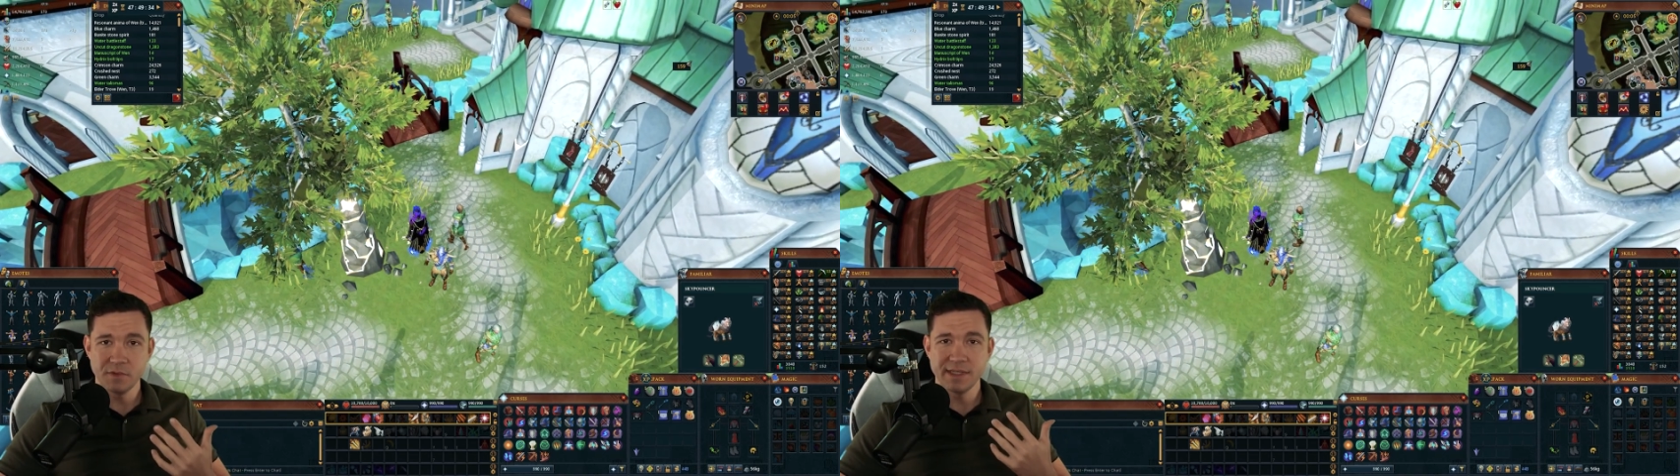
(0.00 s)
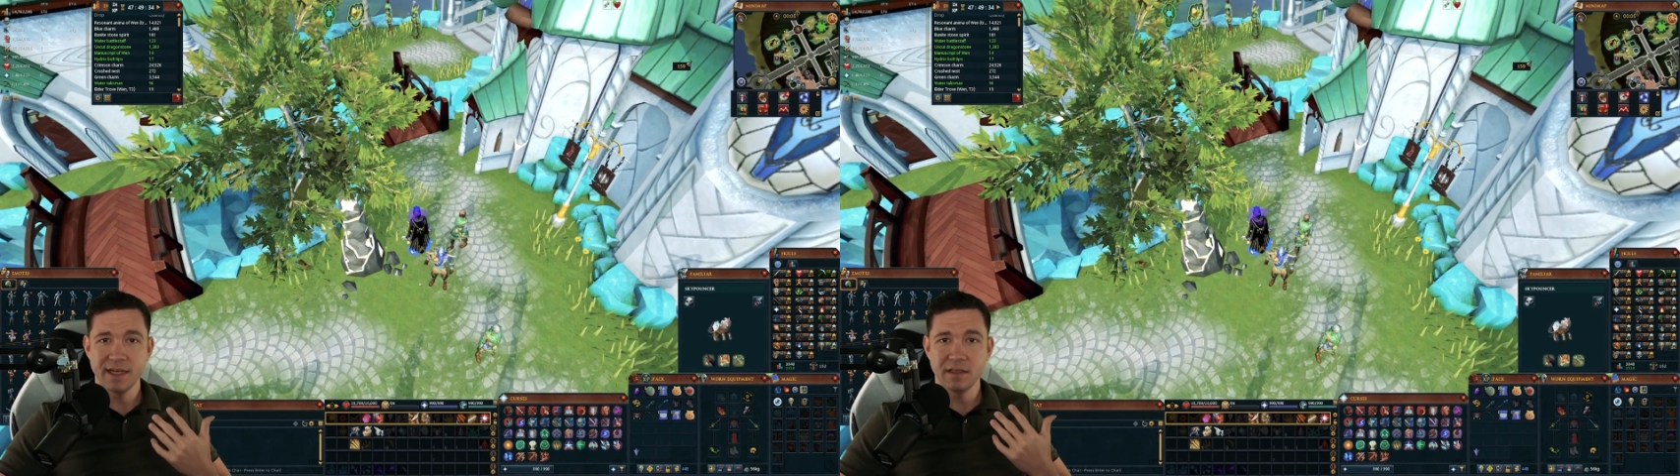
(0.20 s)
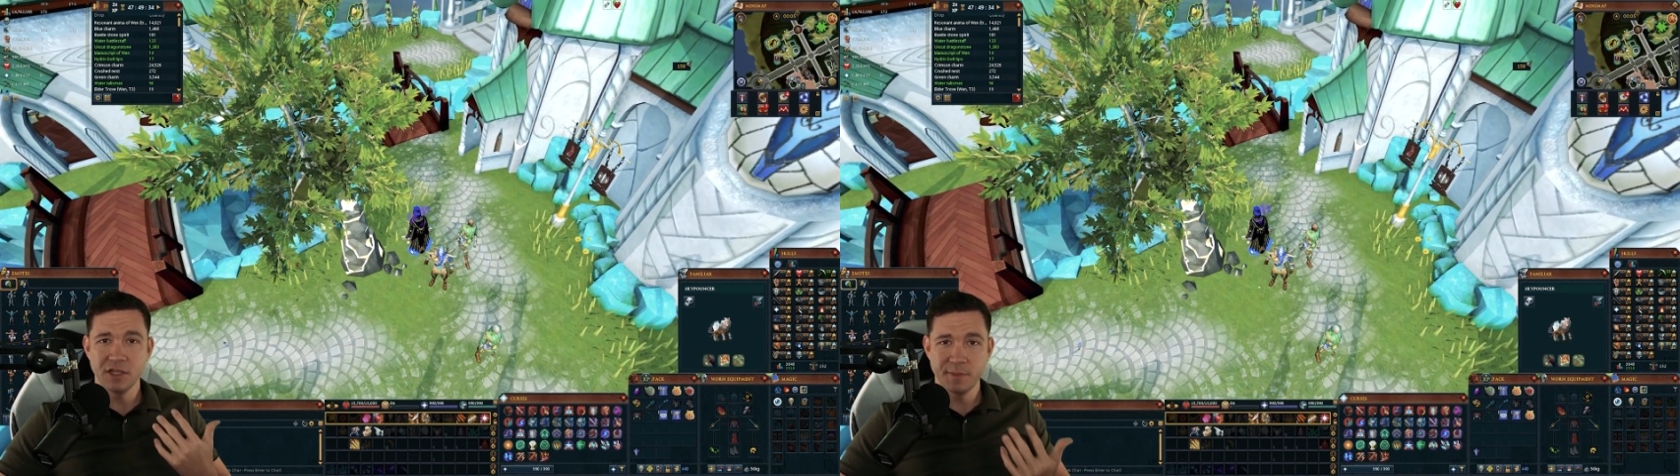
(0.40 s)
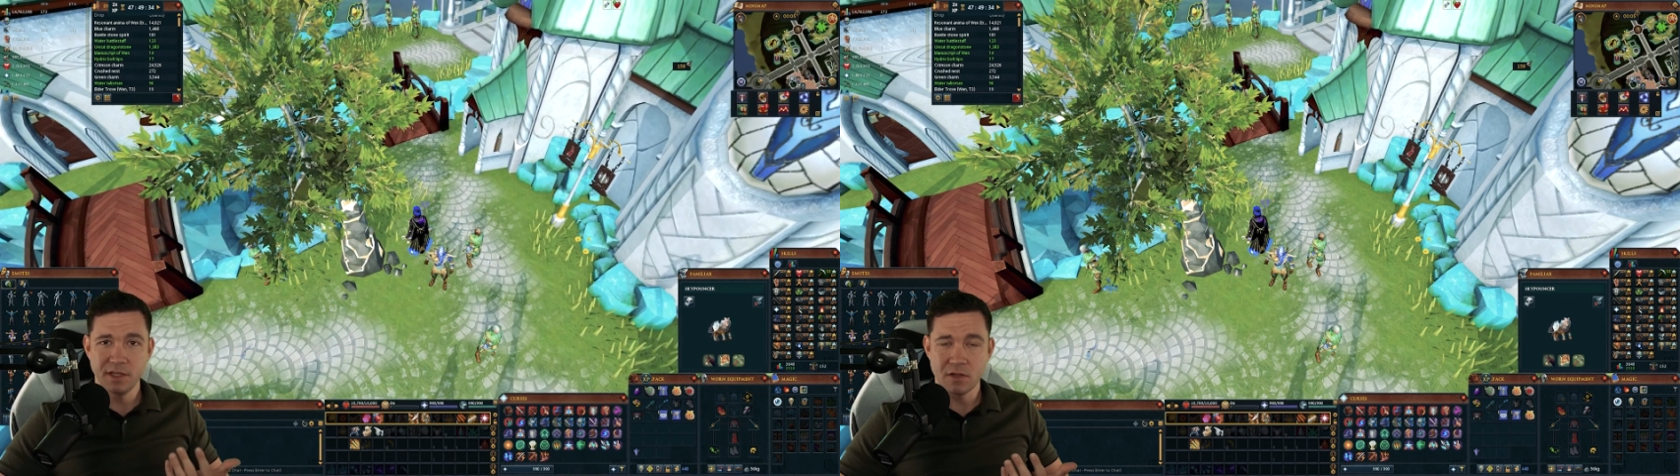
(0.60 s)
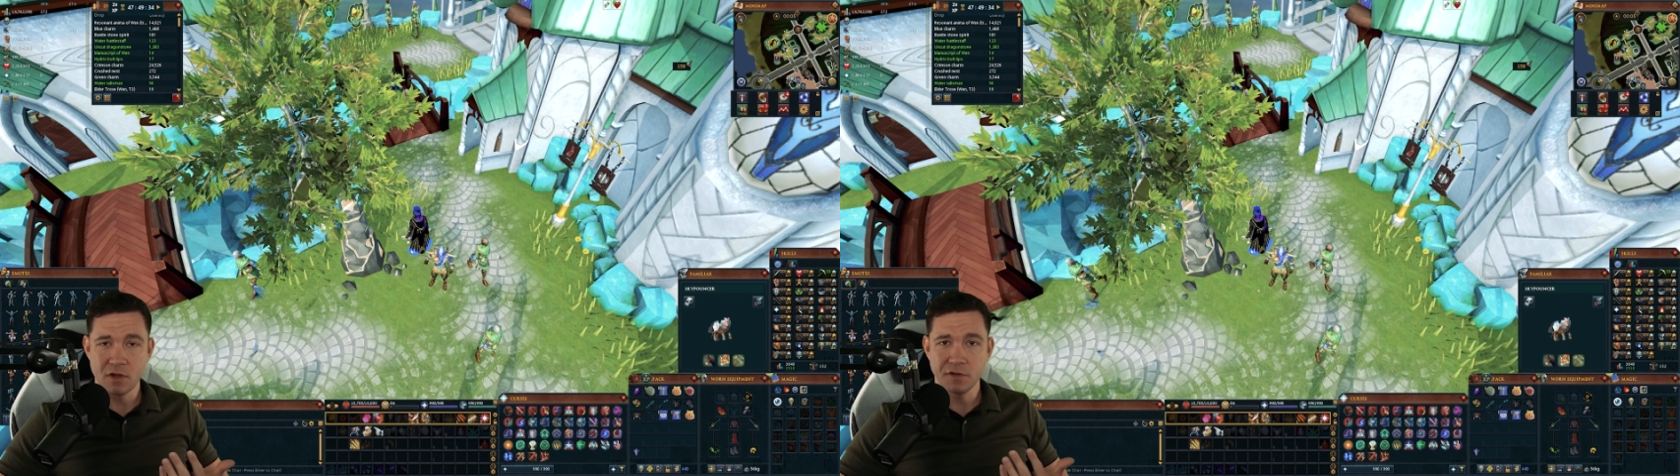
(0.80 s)
will take a little
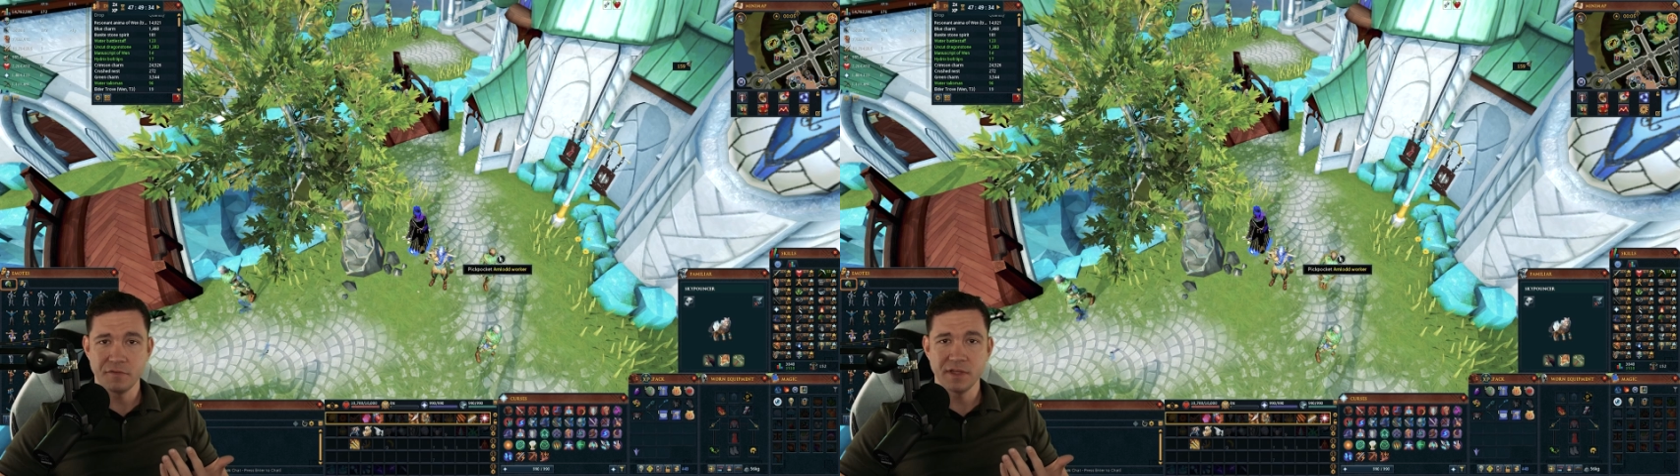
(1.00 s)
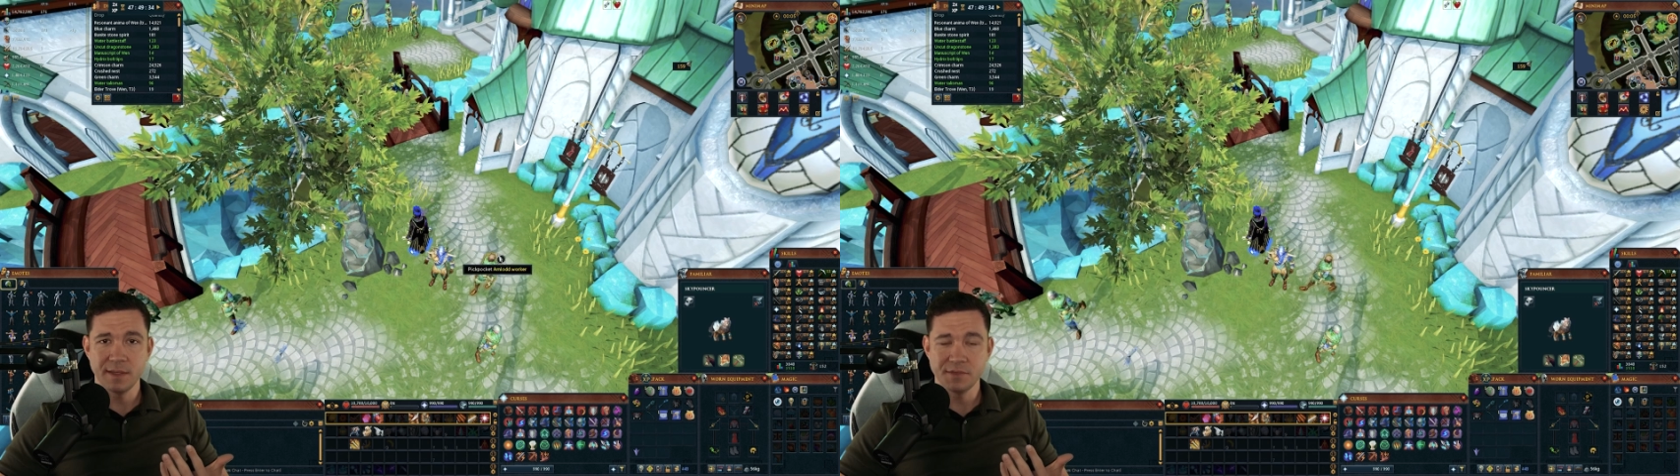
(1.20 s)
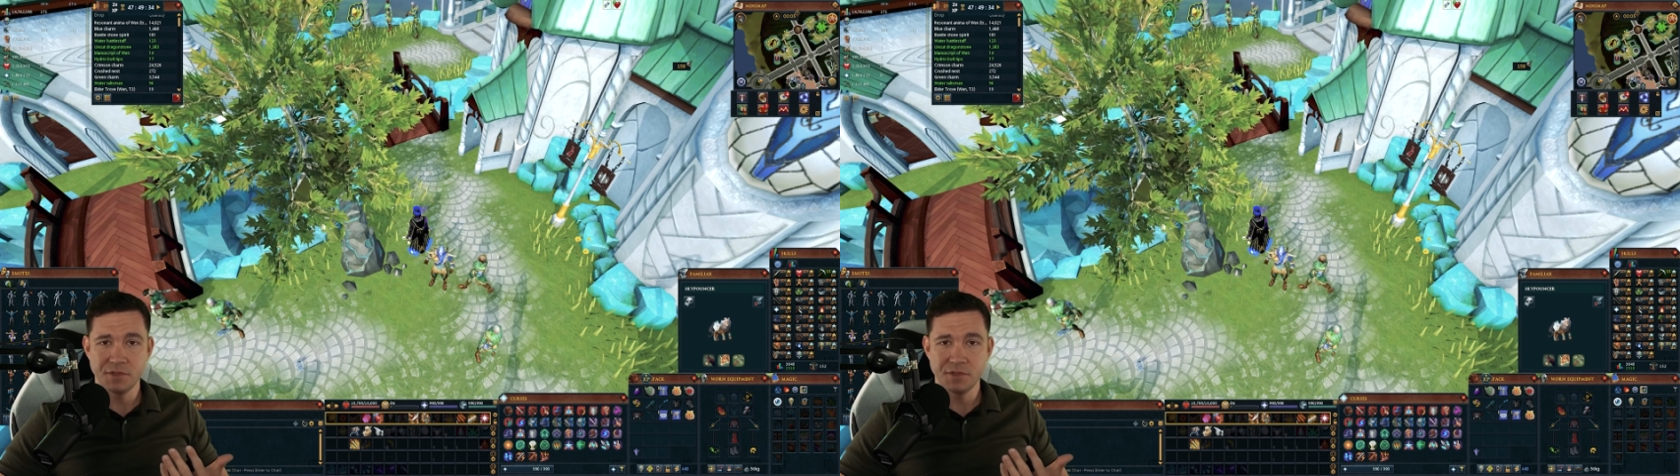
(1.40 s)
bit longer for them